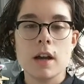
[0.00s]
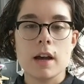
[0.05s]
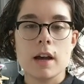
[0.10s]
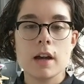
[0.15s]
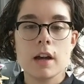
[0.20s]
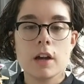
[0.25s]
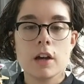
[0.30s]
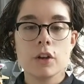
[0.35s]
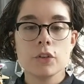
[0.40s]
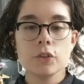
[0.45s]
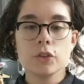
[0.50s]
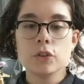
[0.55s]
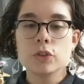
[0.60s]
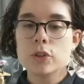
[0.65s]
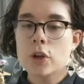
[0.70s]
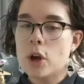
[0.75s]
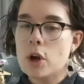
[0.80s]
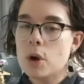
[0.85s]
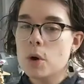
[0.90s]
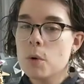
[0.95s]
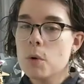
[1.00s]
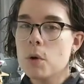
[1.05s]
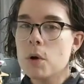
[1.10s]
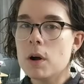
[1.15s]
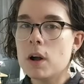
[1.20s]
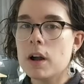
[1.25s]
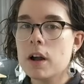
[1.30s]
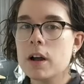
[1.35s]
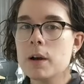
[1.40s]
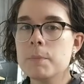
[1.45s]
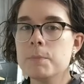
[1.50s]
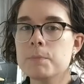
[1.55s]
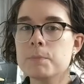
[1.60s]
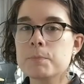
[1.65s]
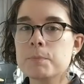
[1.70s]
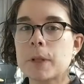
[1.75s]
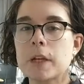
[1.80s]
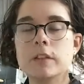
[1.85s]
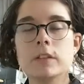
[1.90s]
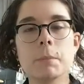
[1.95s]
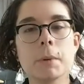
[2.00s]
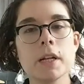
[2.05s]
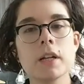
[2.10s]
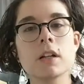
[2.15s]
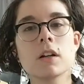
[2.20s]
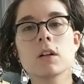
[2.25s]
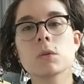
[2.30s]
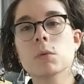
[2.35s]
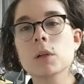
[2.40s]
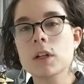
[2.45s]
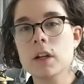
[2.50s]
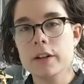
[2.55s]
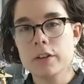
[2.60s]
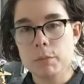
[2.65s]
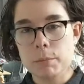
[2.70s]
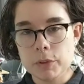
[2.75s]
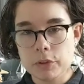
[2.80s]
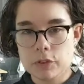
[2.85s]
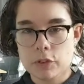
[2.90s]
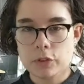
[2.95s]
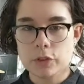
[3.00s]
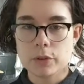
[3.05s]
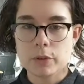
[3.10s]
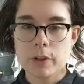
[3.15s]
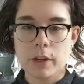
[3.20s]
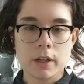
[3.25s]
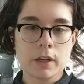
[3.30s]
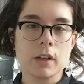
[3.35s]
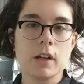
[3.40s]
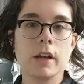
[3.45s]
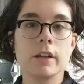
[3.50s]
Depending on what kind of business you're in